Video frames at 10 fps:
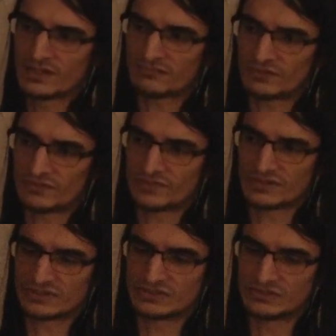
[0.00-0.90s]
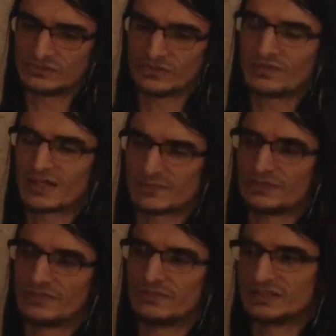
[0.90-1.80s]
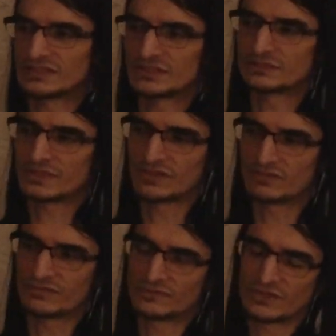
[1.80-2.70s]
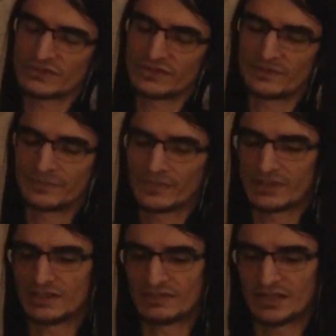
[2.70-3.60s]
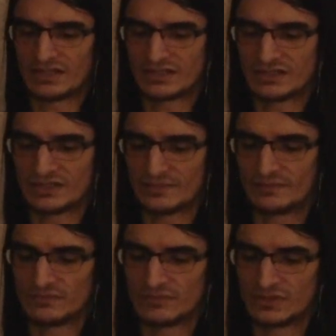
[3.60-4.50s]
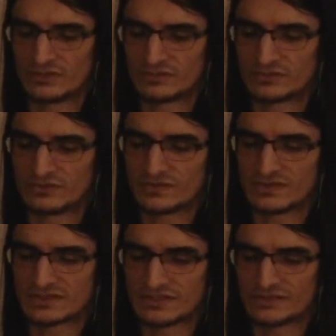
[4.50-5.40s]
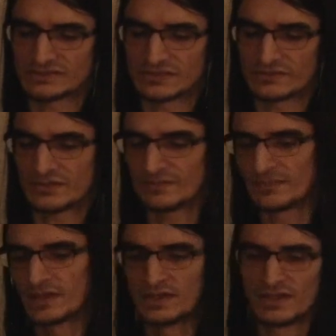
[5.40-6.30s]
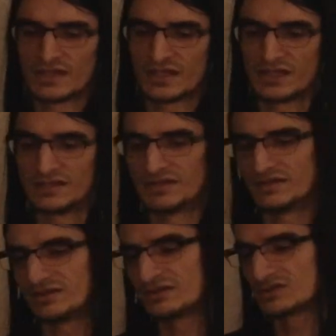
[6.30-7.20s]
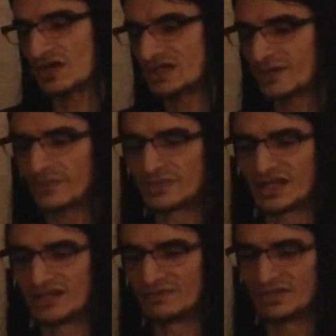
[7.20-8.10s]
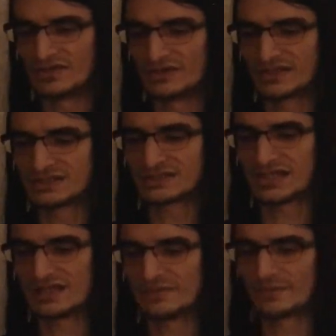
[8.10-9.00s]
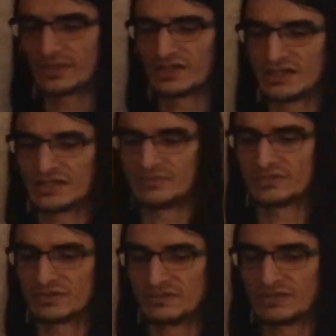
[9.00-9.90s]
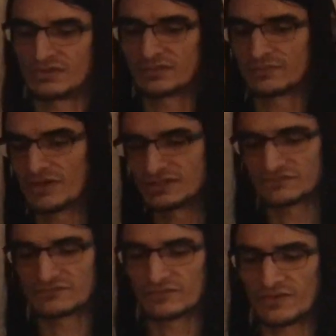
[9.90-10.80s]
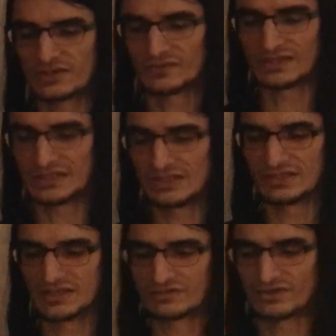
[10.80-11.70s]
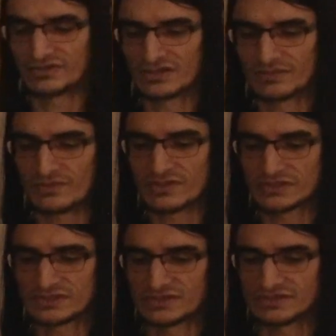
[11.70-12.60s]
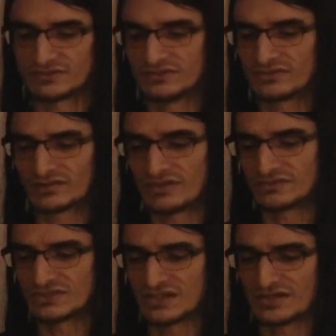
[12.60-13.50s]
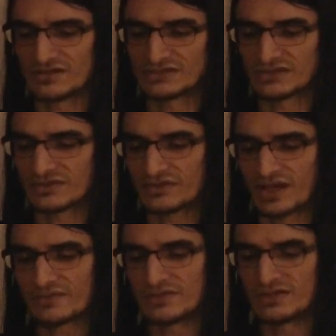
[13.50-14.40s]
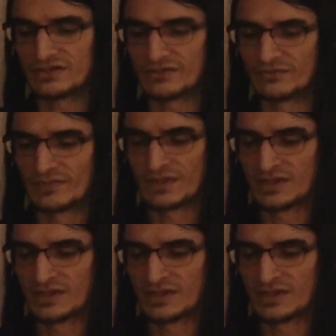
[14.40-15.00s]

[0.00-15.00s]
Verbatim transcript: I really wanted to go back to playing bass. I was playing rhythm guitar there. Um, I ended up, you know, doing this, and I was like, well, try and come up with a name. You know, at the time, um, it'd been in the process for quite a while, and then around like March, I was, I was just thinking, I was like, oh, aberrate. You know,